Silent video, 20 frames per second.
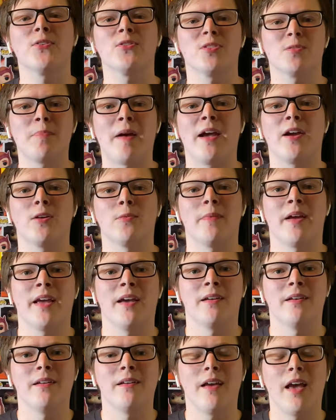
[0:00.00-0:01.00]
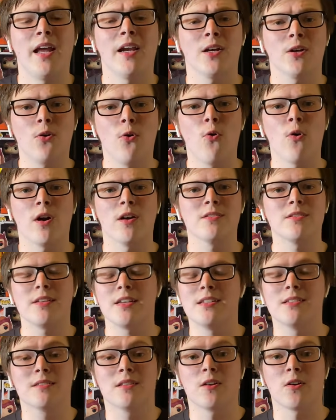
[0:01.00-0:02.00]
Spider-Man. And of course,
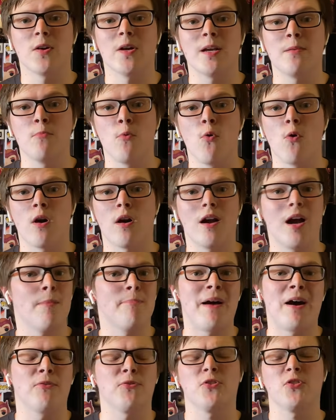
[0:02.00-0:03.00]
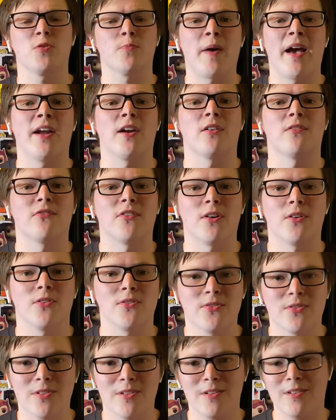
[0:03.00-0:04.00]
he's learning more about the
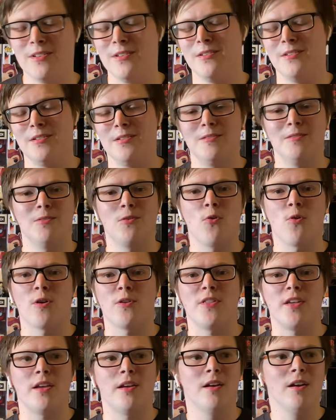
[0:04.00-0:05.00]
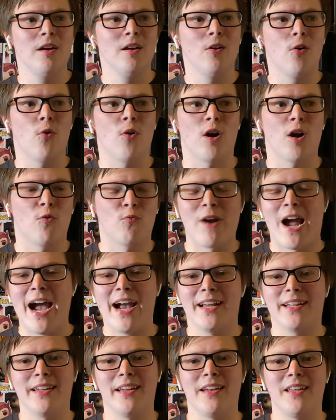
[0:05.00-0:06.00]
Spider-Verse, or
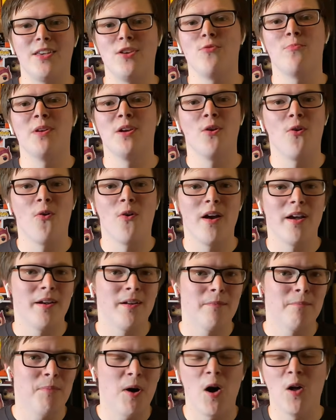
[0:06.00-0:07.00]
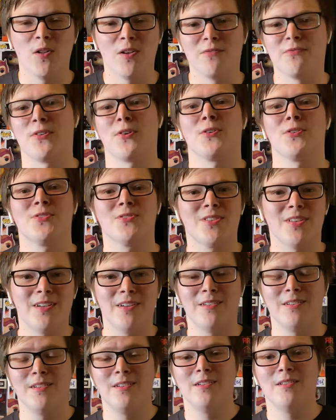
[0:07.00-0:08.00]
Arachnan humanoid polyverse.
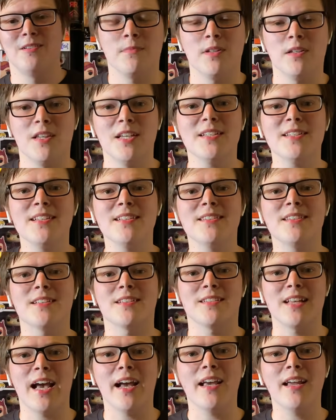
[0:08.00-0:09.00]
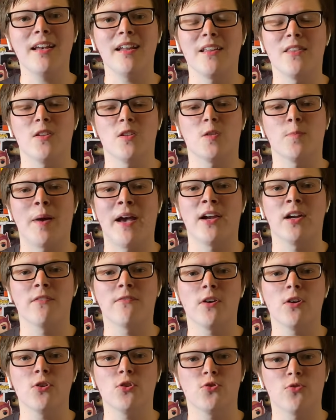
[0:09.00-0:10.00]
This is the second in the
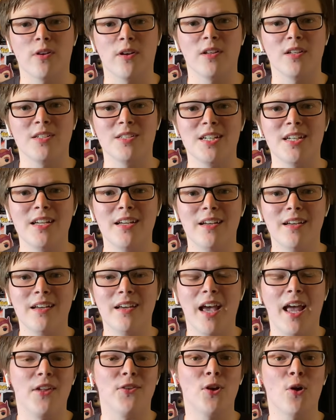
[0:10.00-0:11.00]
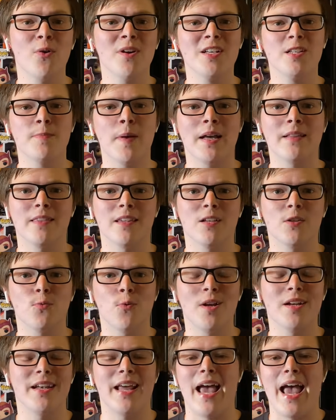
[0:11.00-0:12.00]
Spider-Verse trilogy, and don't expect this
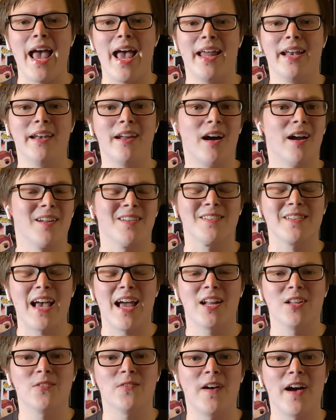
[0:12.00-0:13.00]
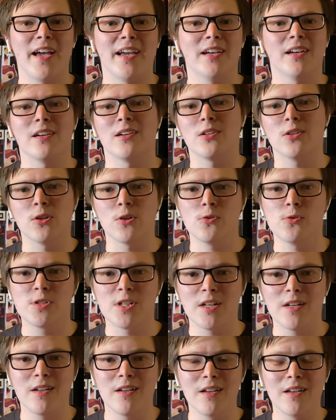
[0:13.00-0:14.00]
one to end on a satisfying
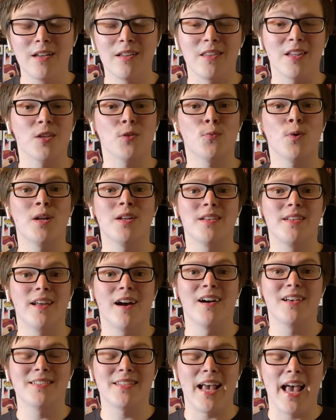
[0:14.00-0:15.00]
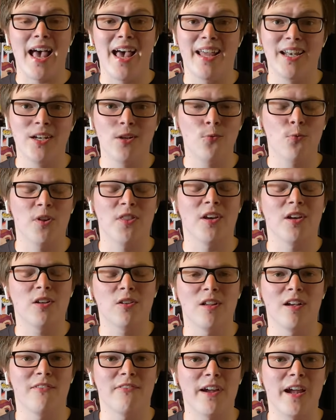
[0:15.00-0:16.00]
conclusion. This one does end with a
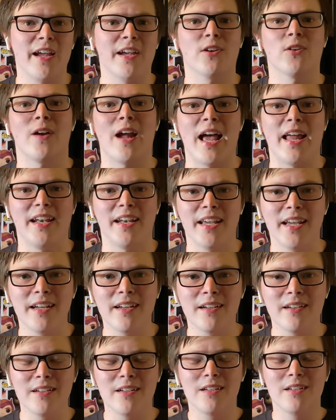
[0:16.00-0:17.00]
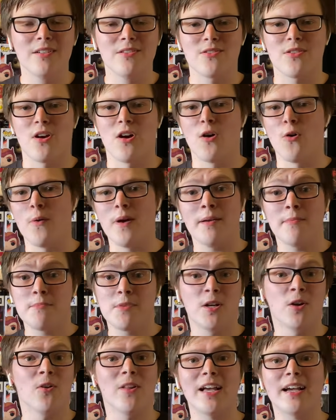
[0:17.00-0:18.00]
cliffhanger ending. So,
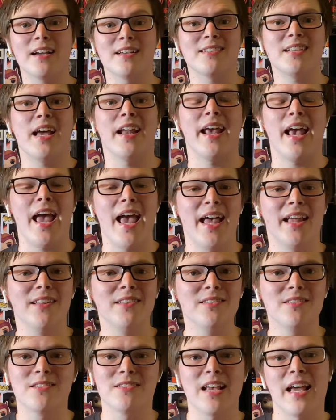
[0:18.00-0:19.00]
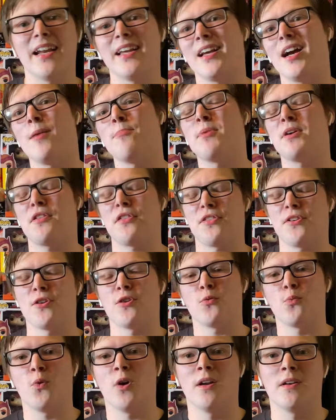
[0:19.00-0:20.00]
like I said, it ends setting up a
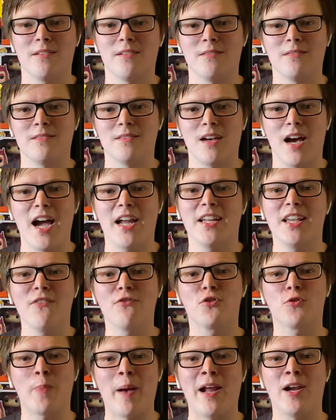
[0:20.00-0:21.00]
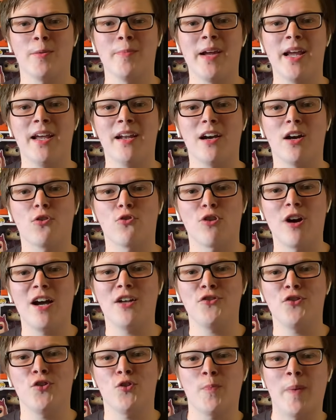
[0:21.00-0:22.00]
third one. I'd give Spider-Man
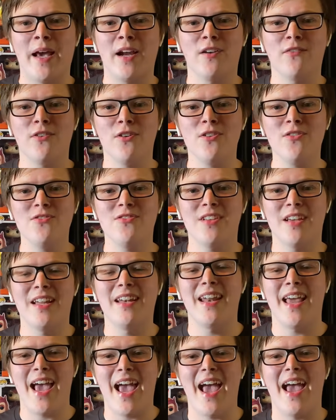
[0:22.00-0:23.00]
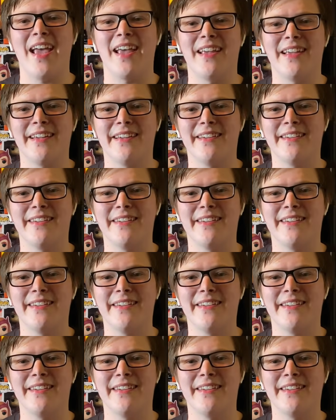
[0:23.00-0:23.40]
Across the Spider-Verse an A.